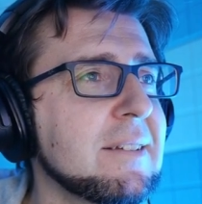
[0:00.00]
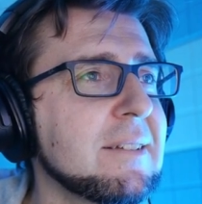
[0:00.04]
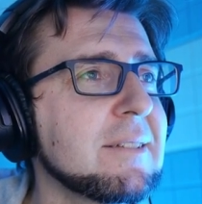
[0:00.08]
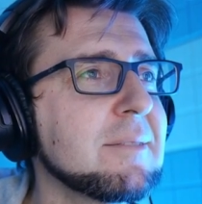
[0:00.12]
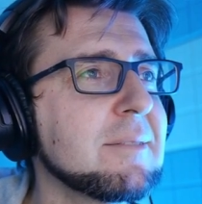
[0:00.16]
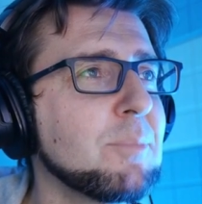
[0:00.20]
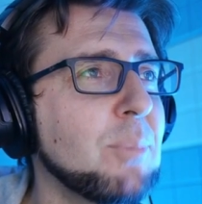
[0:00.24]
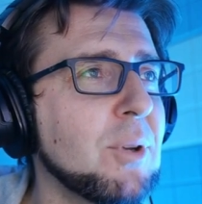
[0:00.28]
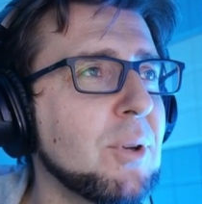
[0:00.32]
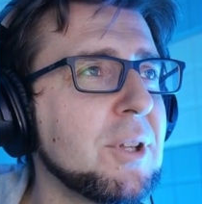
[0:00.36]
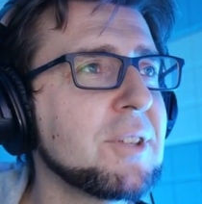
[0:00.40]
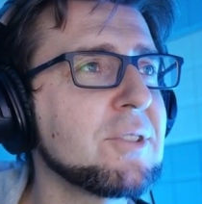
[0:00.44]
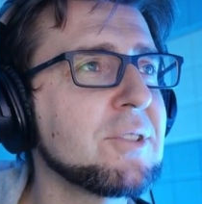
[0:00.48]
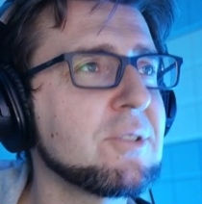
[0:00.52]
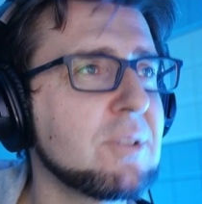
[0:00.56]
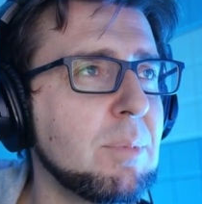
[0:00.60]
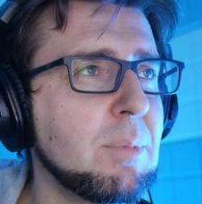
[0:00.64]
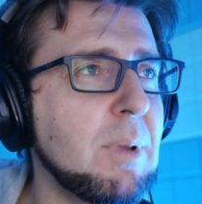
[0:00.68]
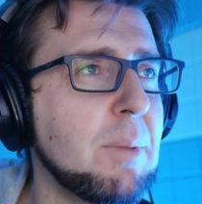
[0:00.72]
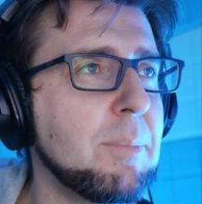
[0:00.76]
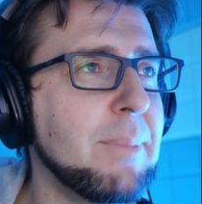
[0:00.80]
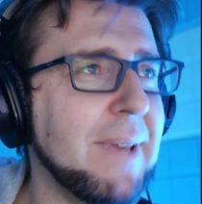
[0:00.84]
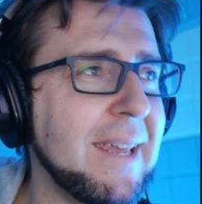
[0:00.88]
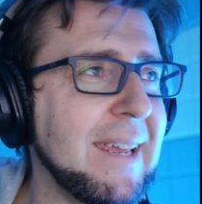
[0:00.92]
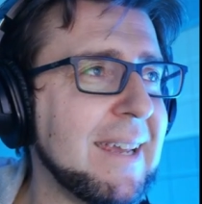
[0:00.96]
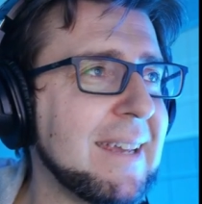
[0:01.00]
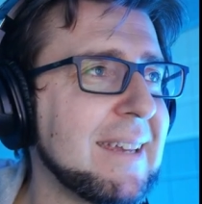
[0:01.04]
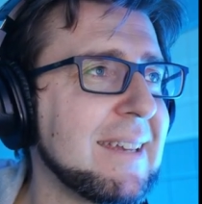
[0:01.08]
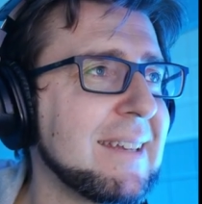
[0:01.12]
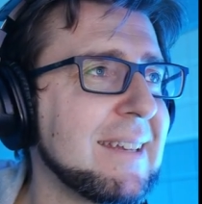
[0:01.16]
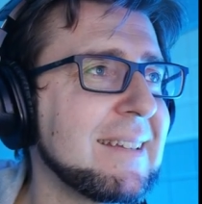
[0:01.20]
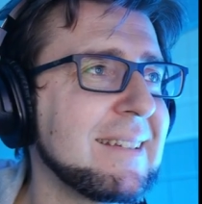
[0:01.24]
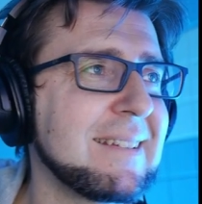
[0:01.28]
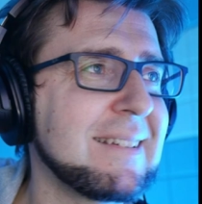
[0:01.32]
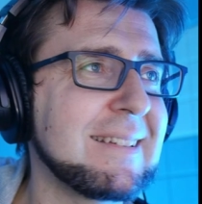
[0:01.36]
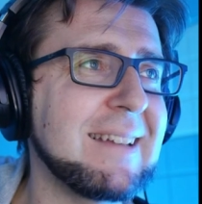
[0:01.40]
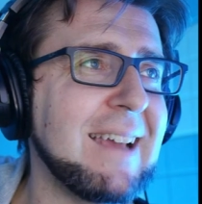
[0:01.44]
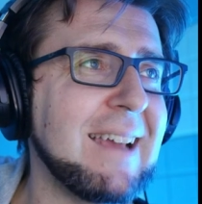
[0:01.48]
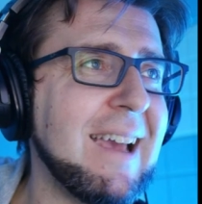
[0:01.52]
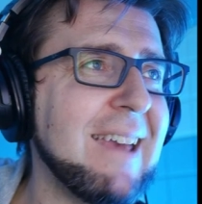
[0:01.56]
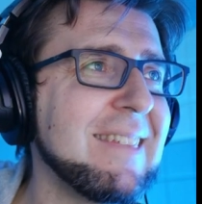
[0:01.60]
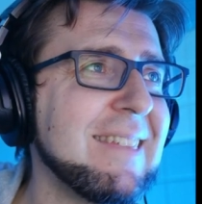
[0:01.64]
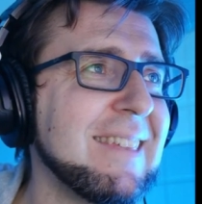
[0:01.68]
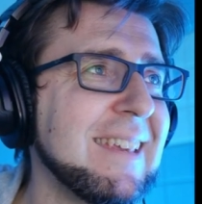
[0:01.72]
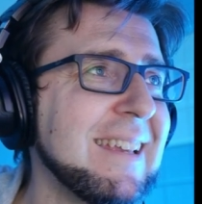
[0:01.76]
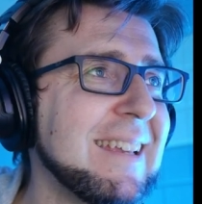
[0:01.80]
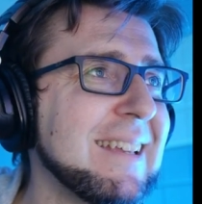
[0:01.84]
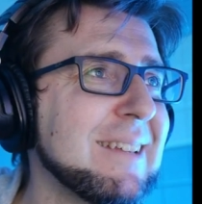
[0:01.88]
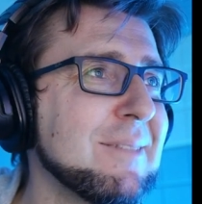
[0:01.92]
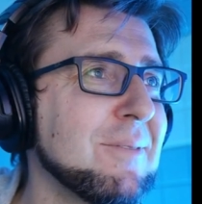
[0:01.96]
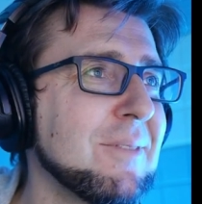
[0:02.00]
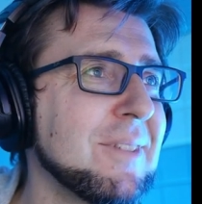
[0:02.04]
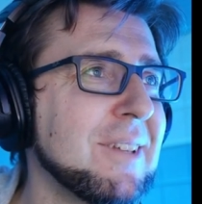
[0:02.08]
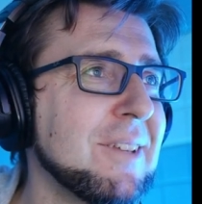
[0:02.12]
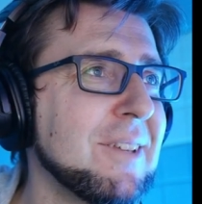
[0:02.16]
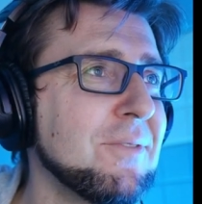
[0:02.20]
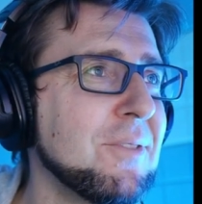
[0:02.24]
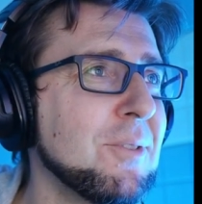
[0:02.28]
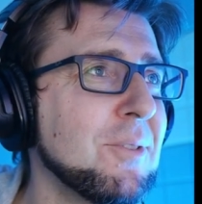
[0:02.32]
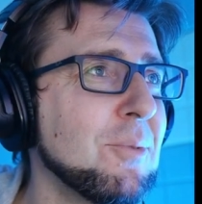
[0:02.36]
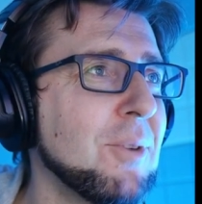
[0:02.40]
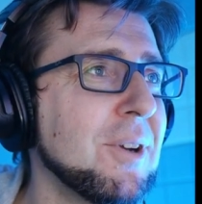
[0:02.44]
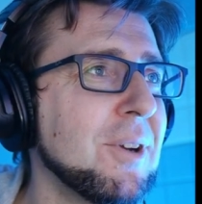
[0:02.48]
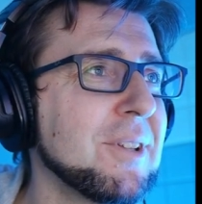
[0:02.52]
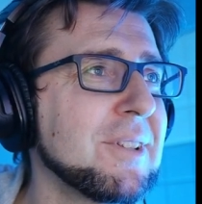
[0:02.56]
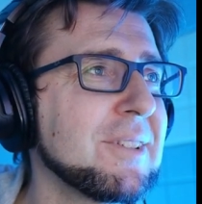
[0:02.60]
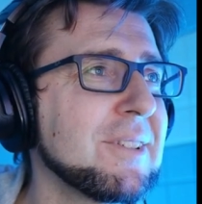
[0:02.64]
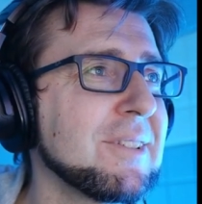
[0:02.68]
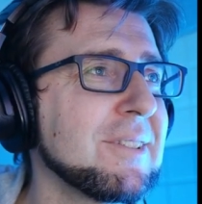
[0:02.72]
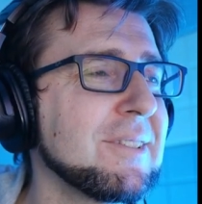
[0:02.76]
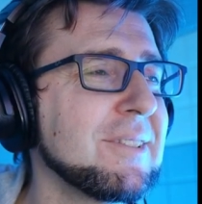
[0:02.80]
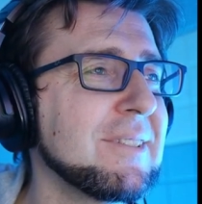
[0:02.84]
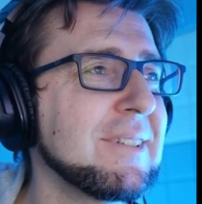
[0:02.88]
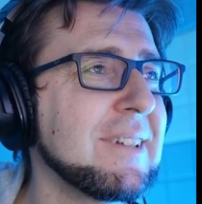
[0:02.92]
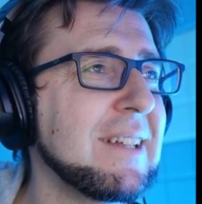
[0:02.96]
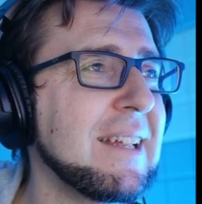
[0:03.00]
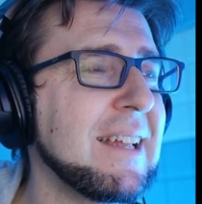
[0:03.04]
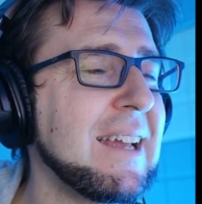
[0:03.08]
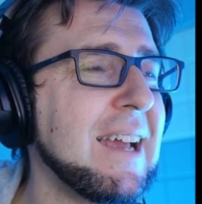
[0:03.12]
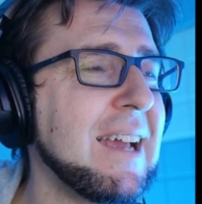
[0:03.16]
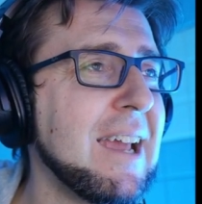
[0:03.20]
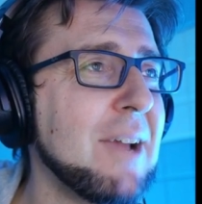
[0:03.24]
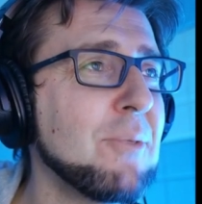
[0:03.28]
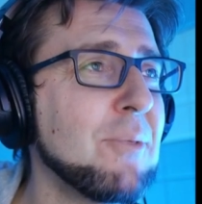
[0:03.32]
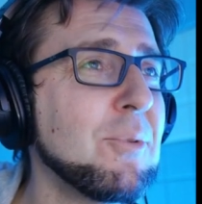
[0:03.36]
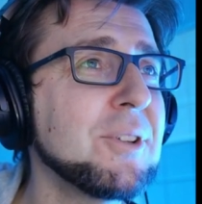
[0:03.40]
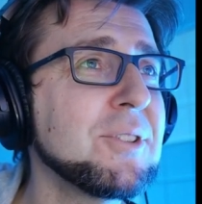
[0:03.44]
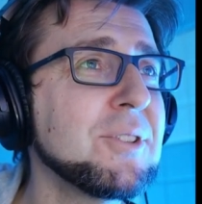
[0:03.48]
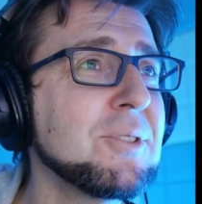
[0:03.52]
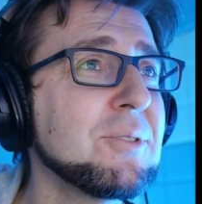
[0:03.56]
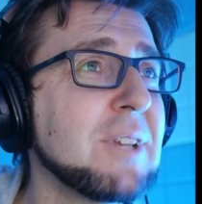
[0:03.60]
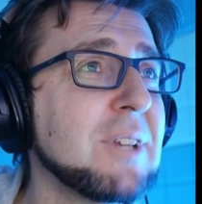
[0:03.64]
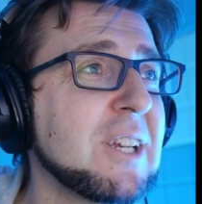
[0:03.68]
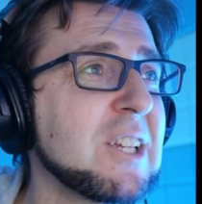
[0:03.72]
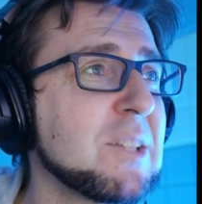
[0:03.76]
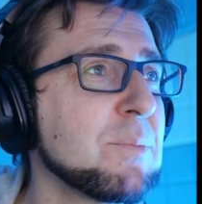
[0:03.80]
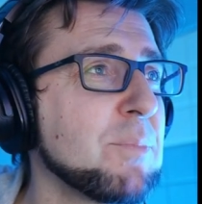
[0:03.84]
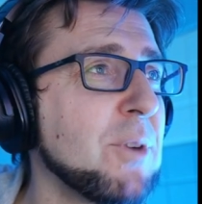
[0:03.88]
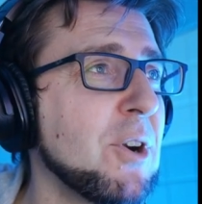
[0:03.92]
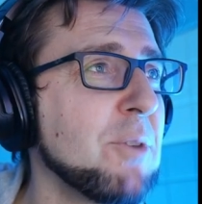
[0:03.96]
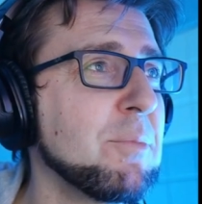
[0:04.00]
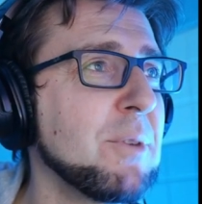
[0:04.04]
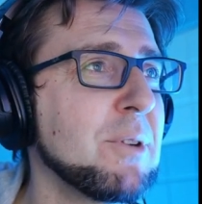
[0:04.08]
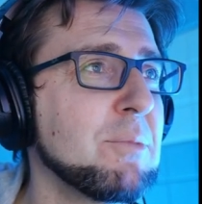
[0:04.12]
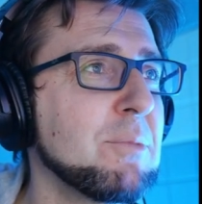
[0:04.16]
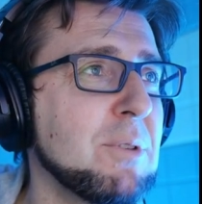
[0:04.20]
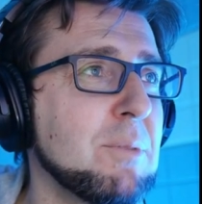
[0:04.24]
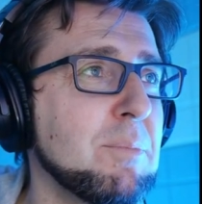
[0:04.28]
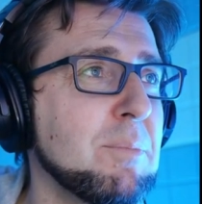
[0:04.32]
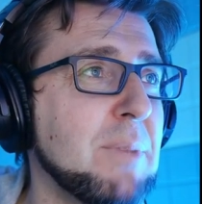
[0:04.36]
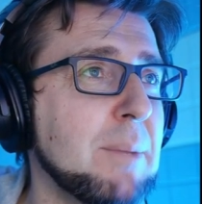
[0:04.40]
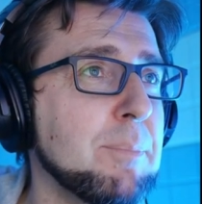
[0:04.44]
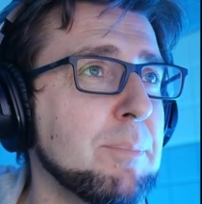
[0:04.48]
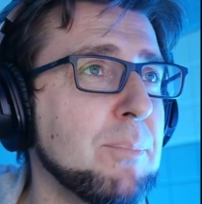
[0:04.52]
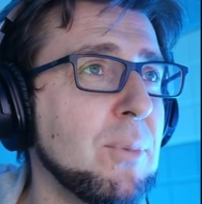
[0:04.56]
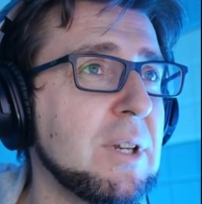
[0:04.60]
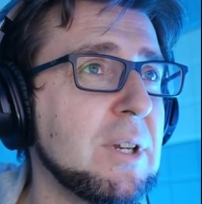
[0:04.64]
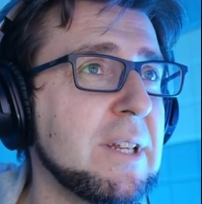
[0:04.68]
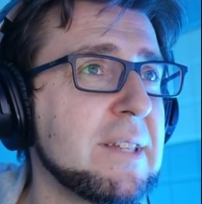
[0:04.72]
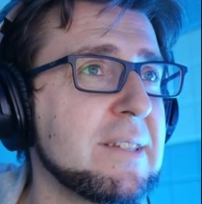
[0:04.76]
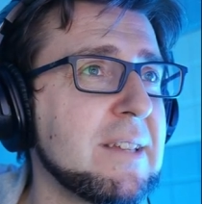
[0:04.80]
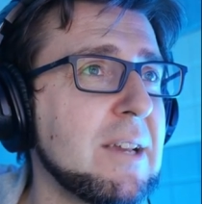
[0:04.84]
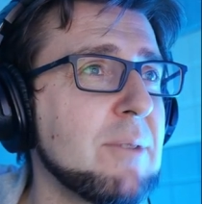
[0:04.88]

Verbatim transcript: bullets should be big. I think if you want to, I want you to experiment with big bullets.